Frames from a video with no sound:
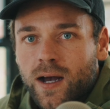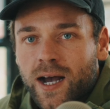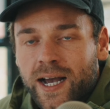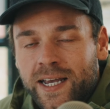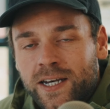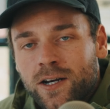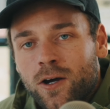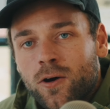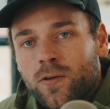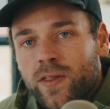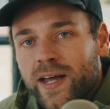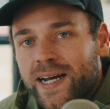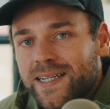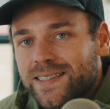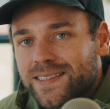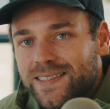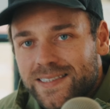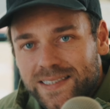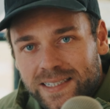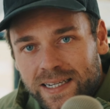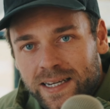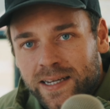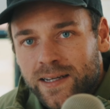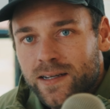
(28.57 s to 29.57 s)
I know that
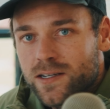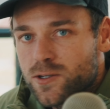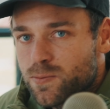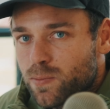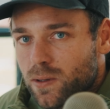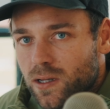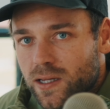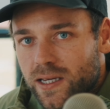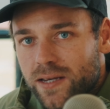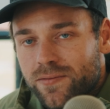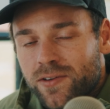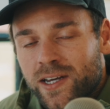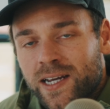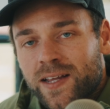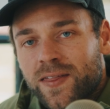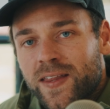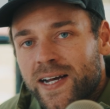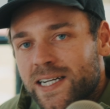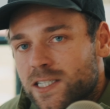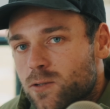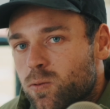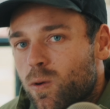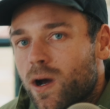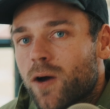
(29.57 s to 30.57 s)
seeing is believing, and
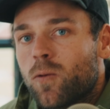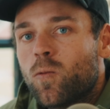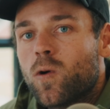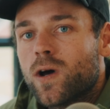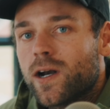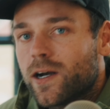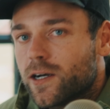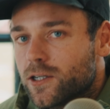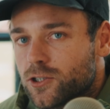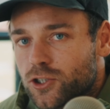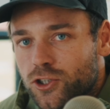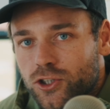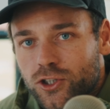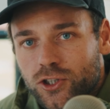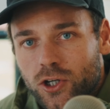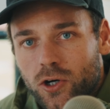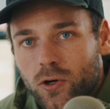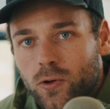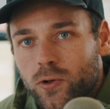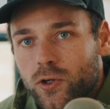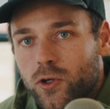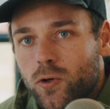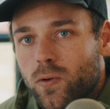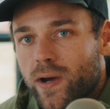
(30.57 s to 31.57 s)
that's why I wanted to
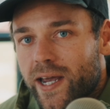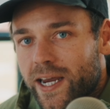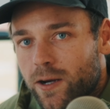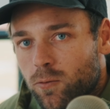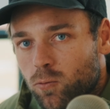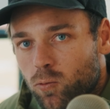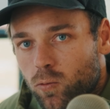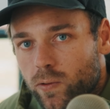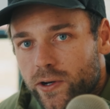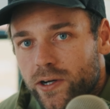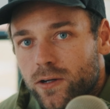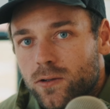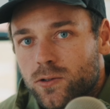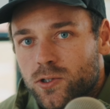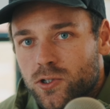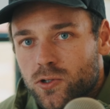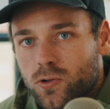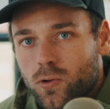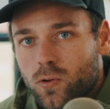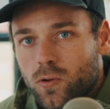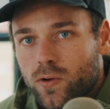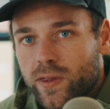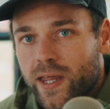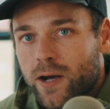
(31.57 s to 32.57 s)
show you a real
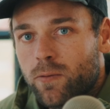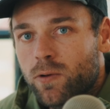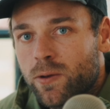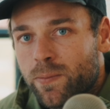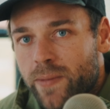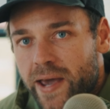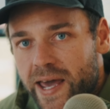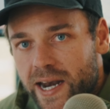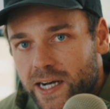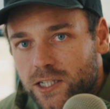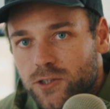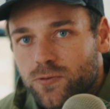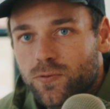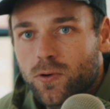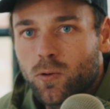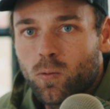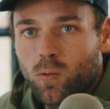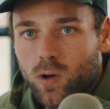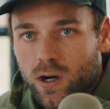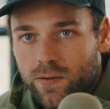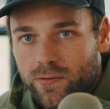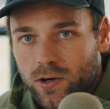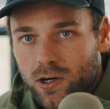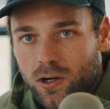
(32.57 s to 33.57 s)
store that we manage for
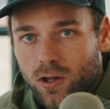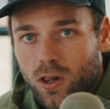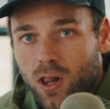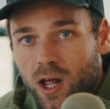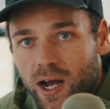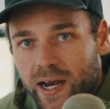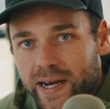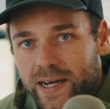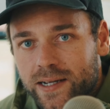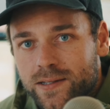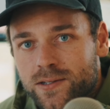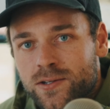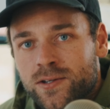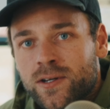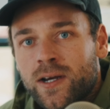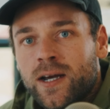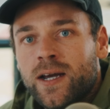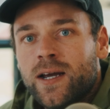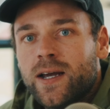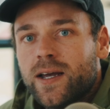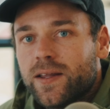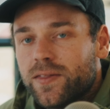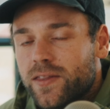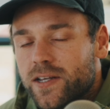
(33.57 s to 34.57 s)
one of our clients.
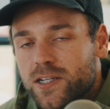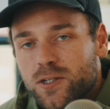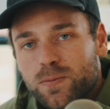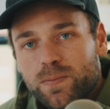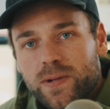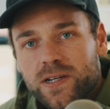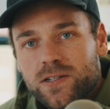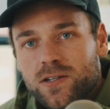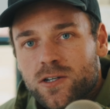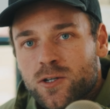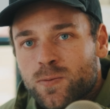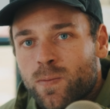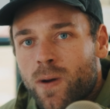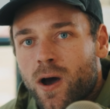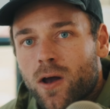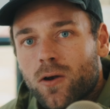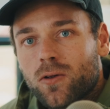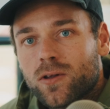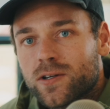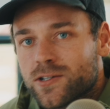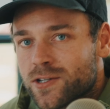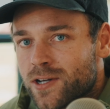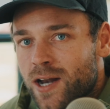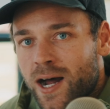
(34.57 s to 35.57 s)
This business
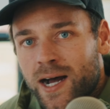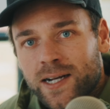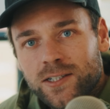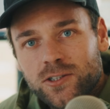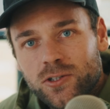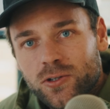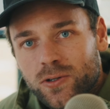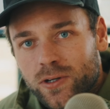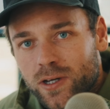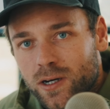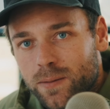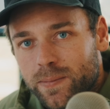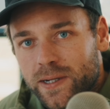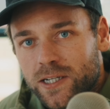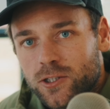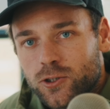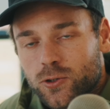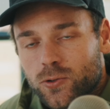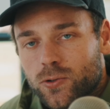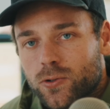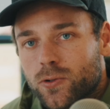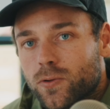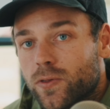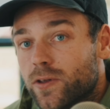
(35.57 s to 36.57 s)
model is not too good to be
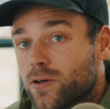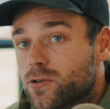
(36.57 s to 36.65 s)
true.